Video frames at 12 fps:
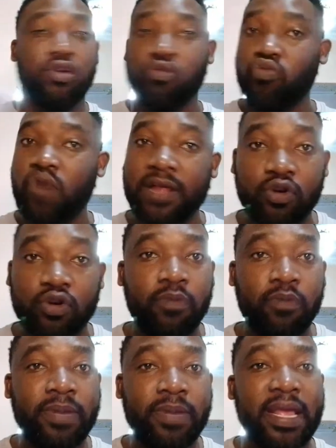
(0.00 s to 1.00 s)
who are the
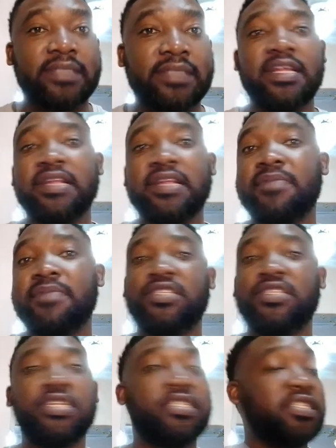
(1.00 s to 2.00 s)
role players in an
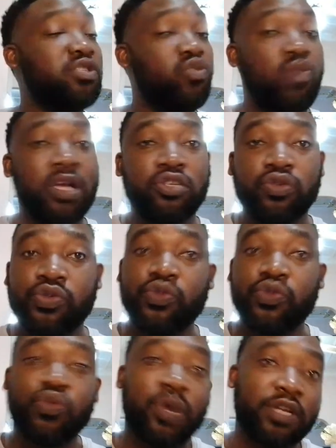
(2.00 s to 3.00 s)
emergency, what to
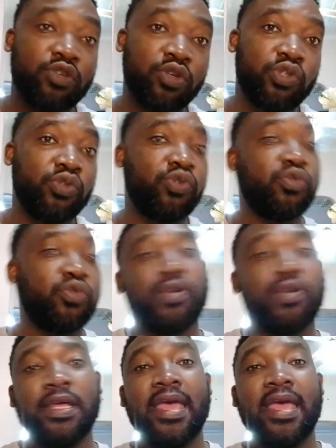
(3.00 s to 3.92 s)
do, what not to do,